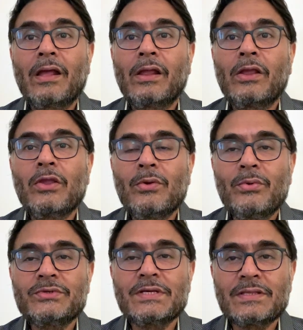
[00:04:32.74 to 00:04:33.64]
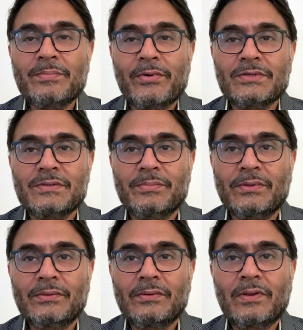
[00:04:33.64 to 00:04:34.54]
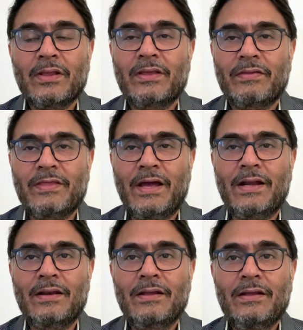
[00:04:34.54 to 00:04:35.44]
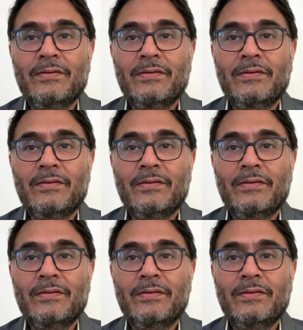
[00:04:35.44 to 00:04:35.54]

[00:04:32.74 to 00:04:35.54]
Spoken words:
using the principle that